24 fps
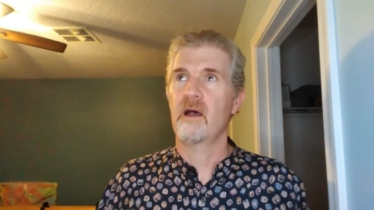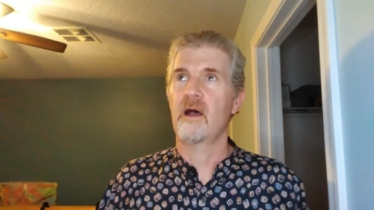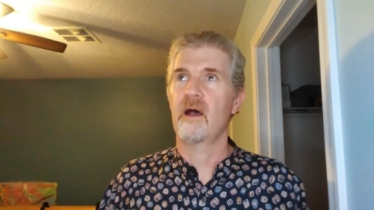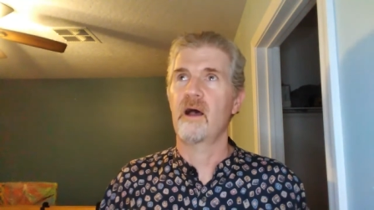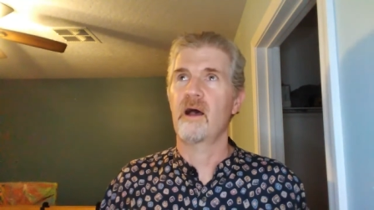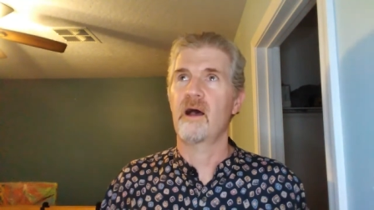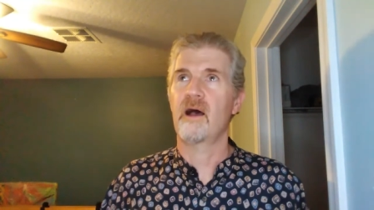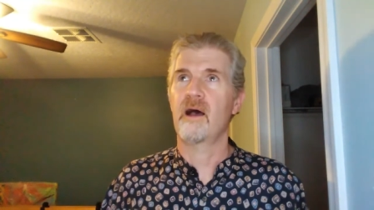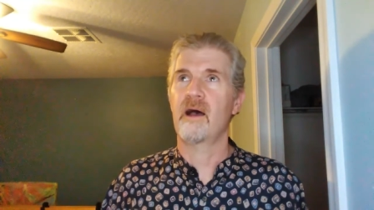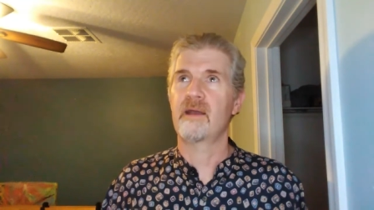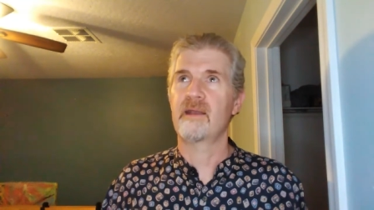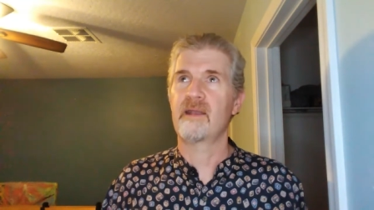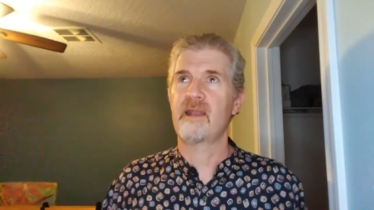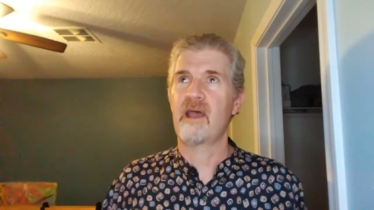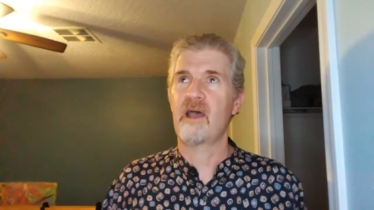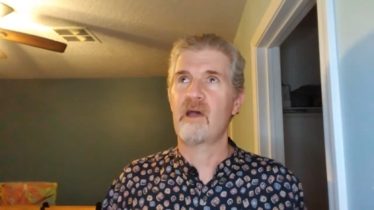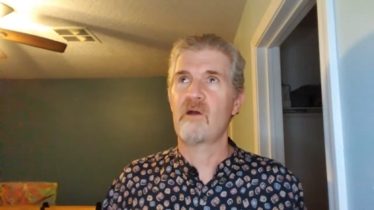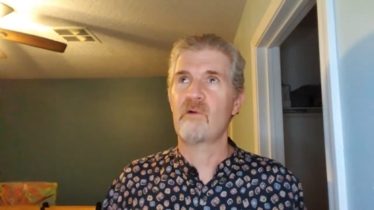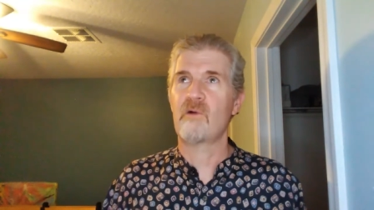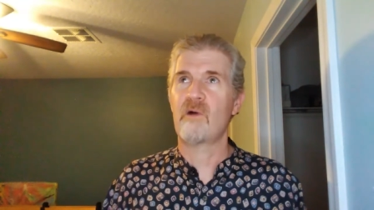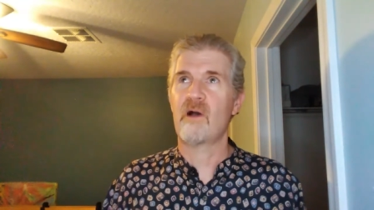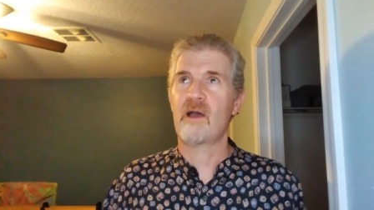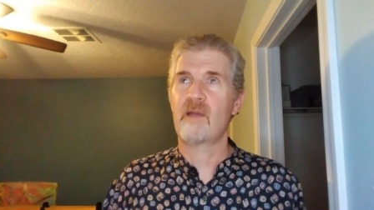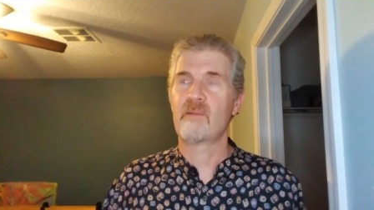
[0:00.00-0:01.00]
uh,
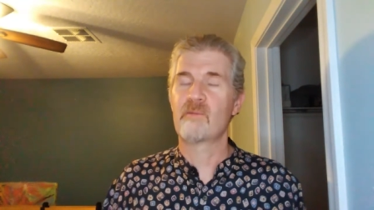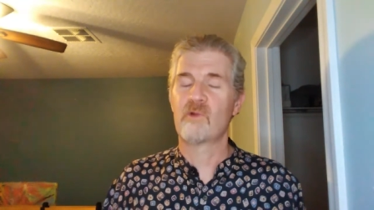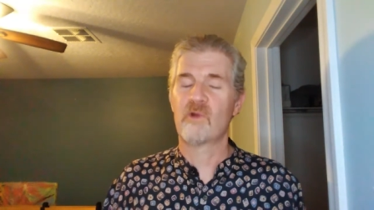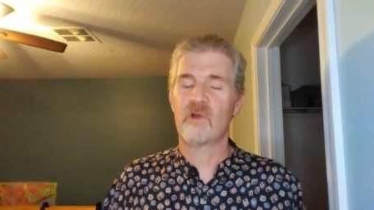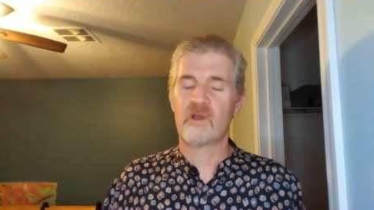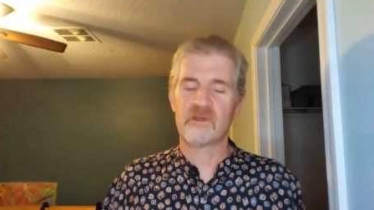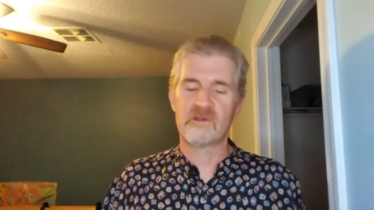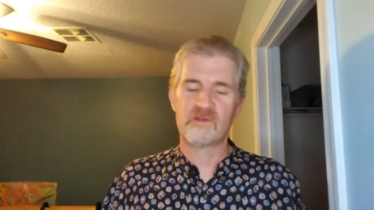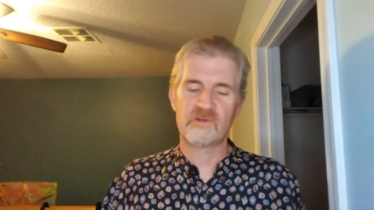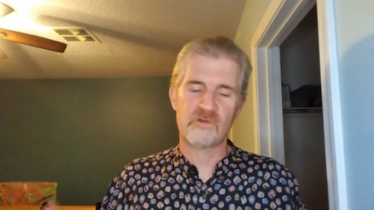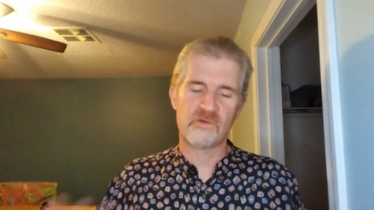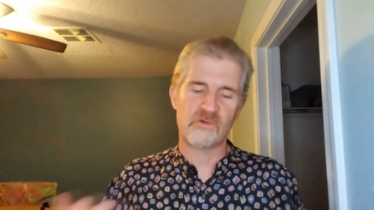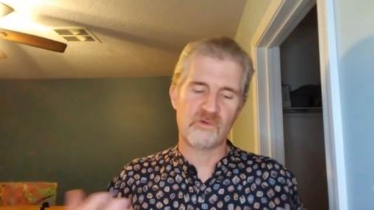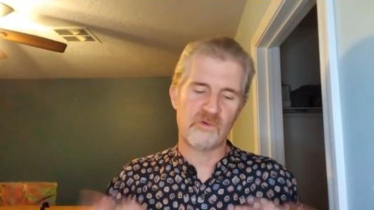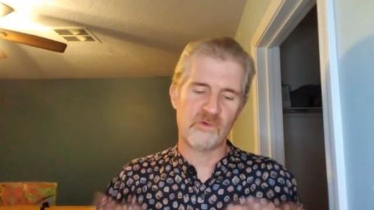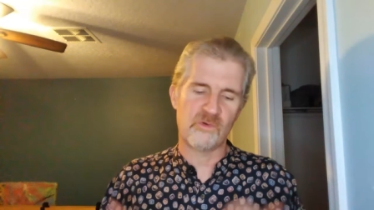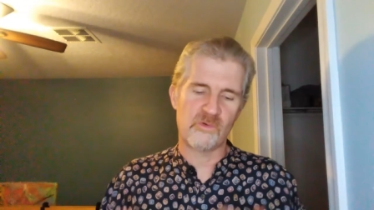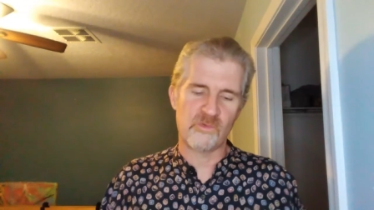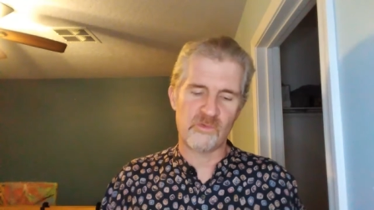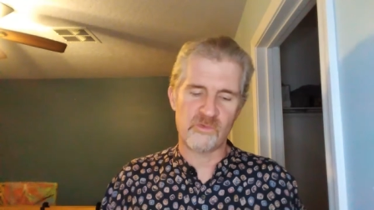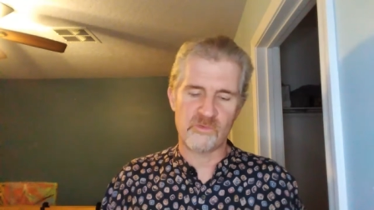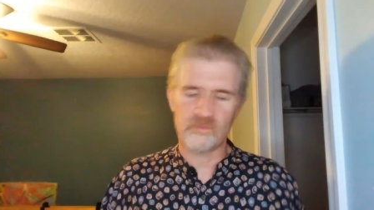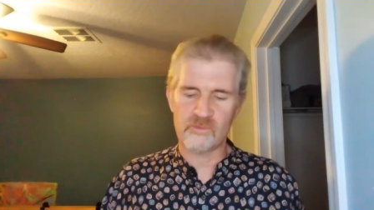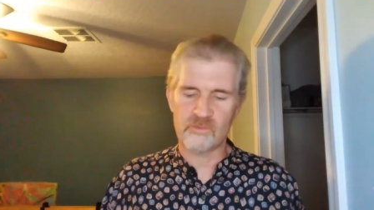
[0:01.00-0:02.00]
now I'm going
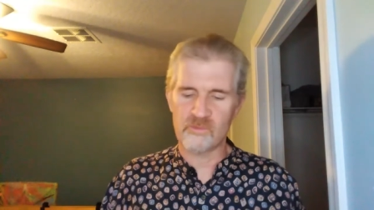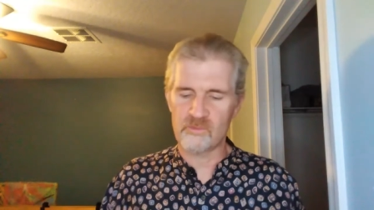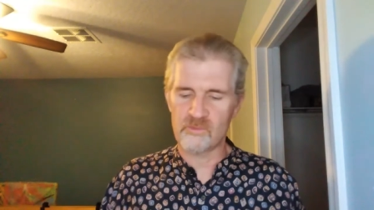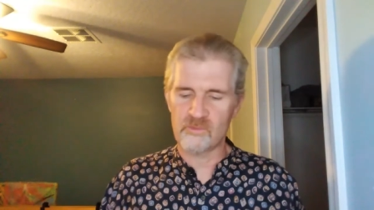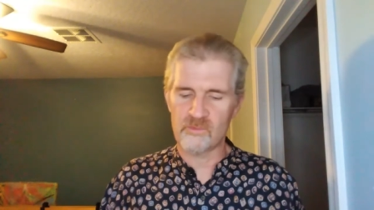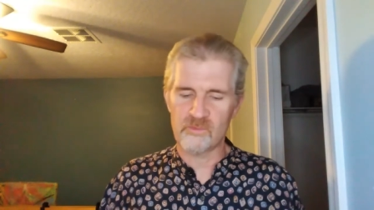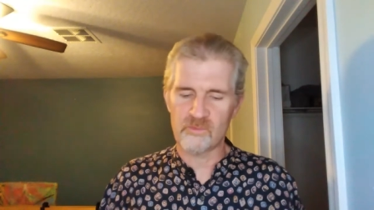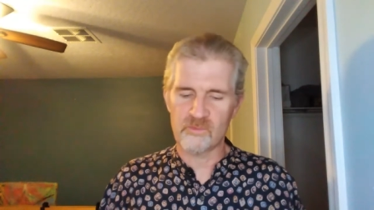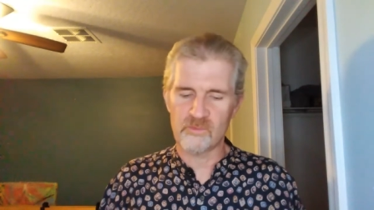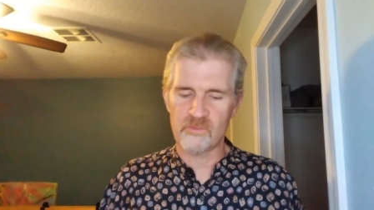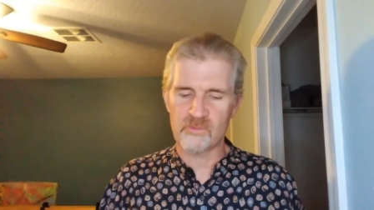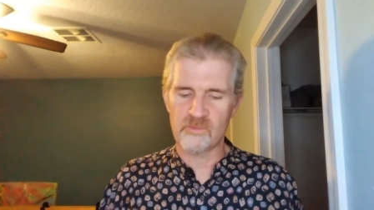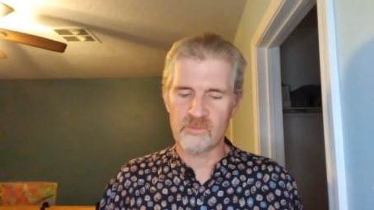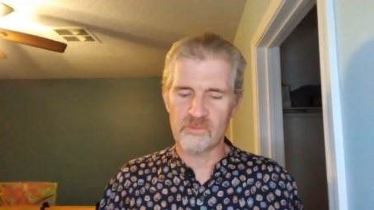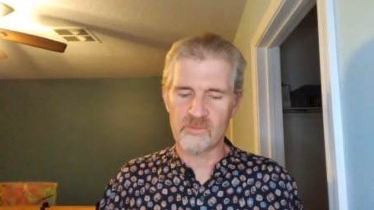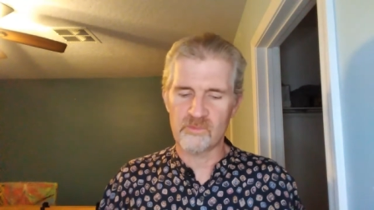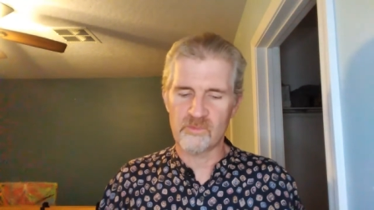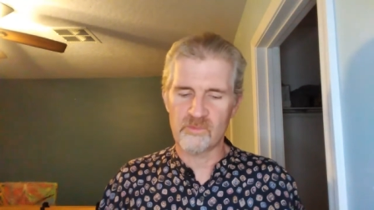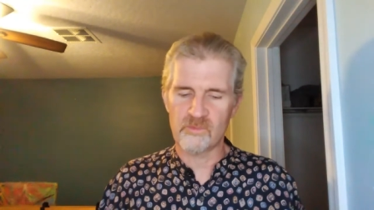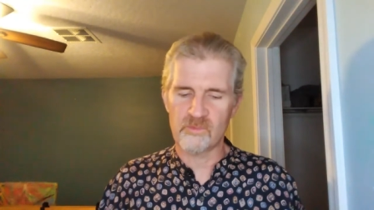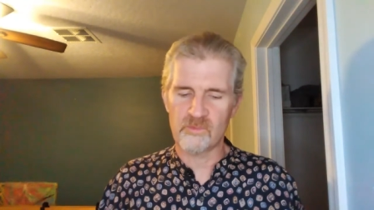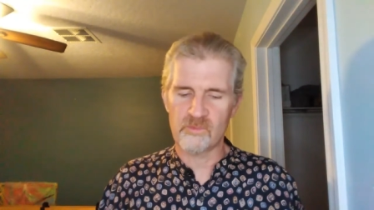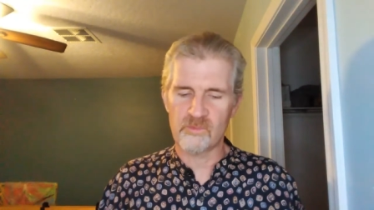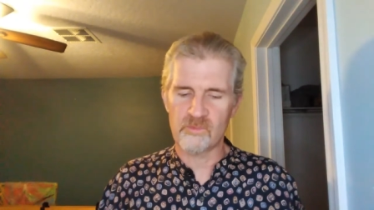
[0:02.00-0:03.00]
to
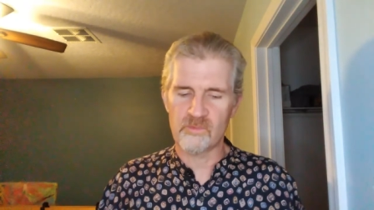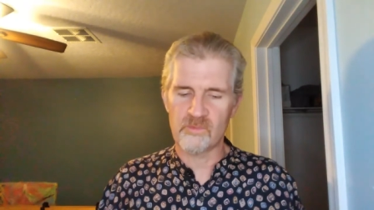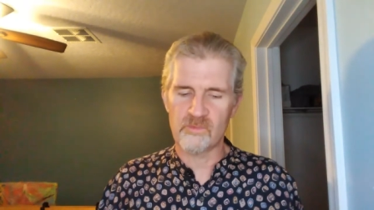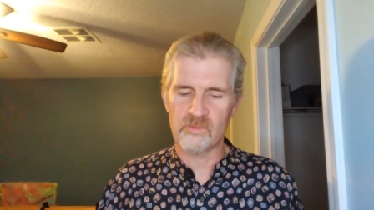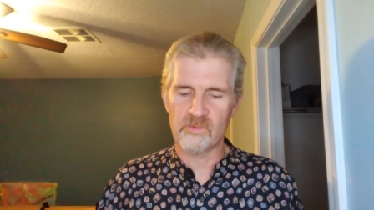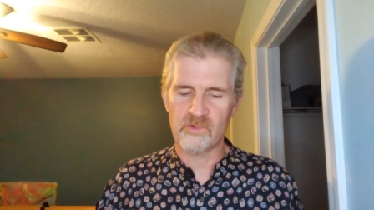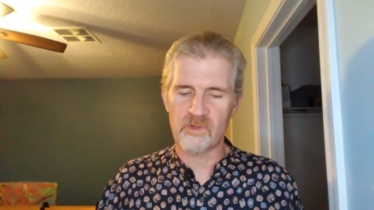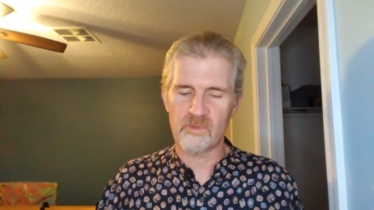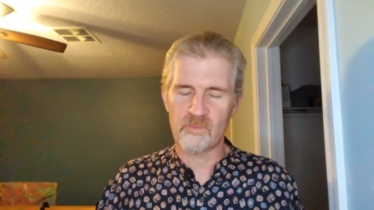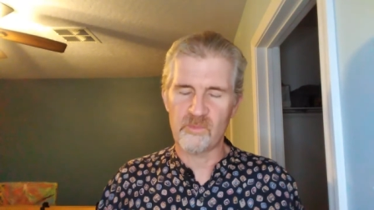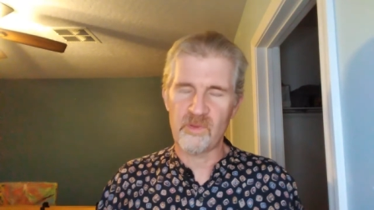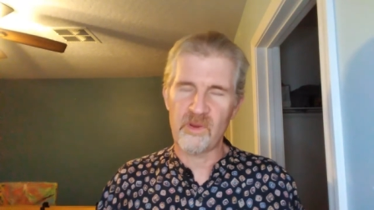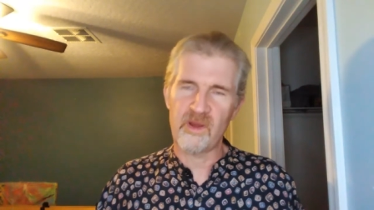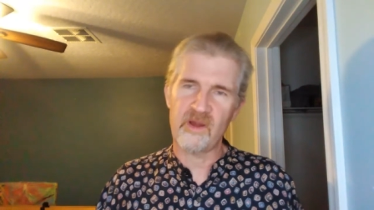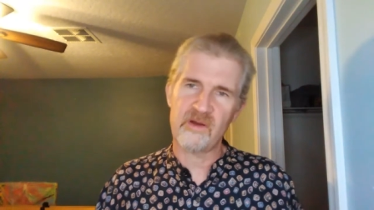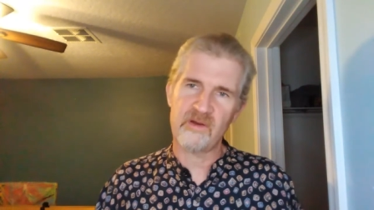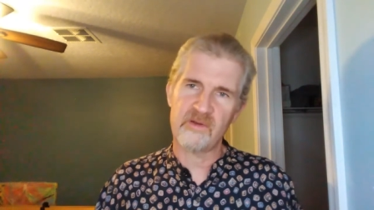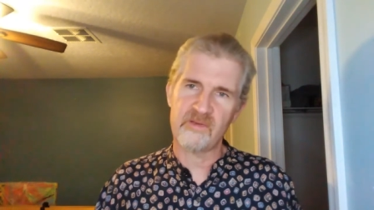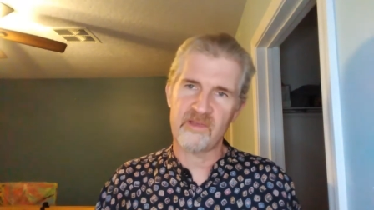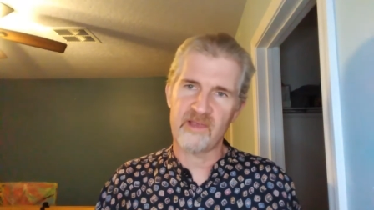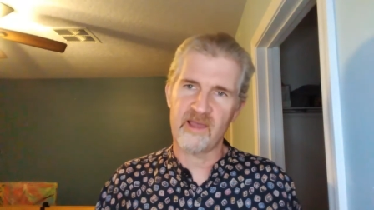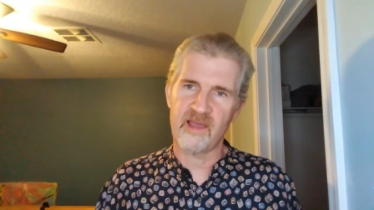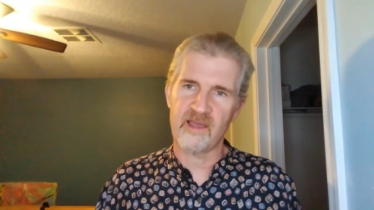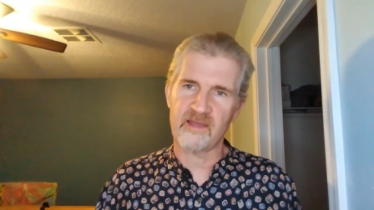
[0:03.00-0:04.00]

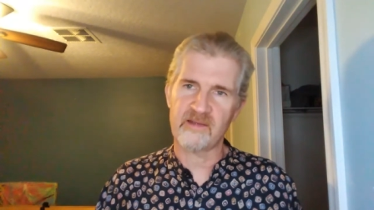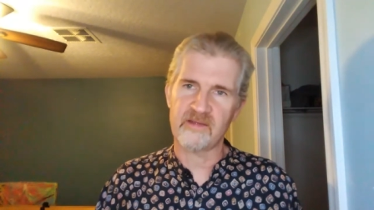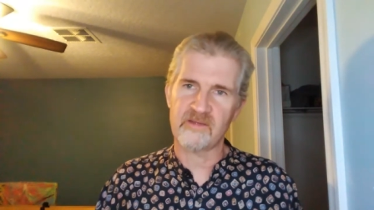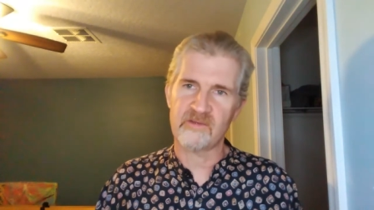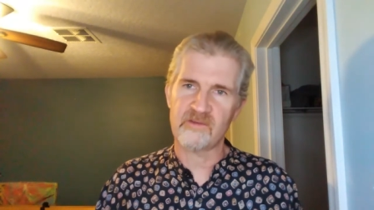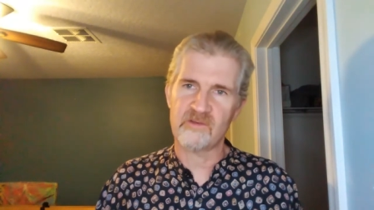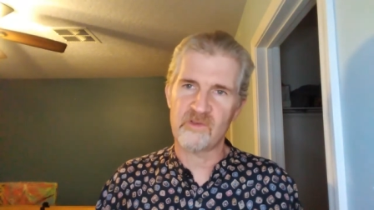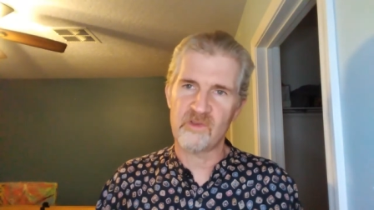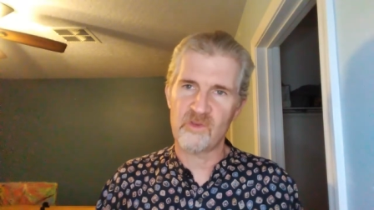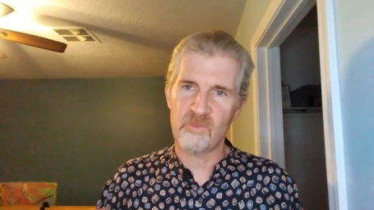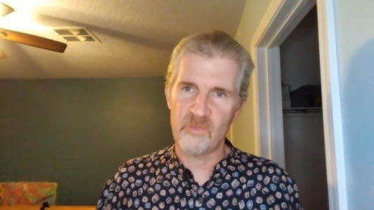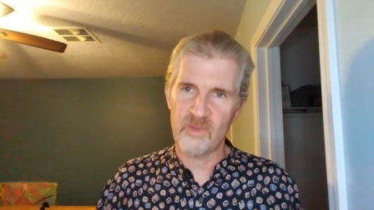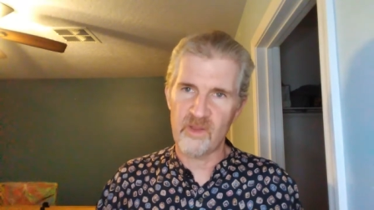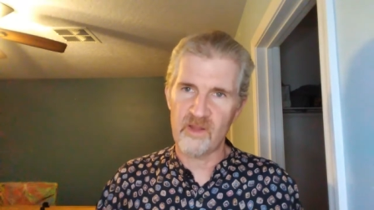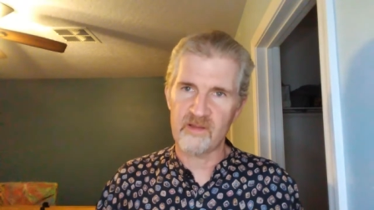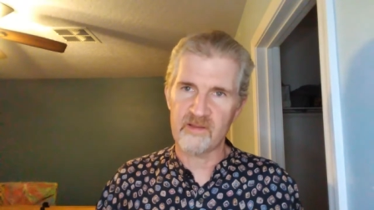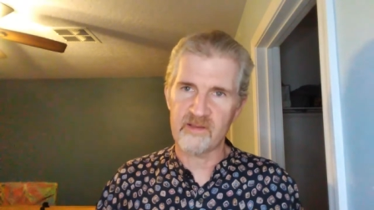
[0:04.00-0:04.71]
compare that to the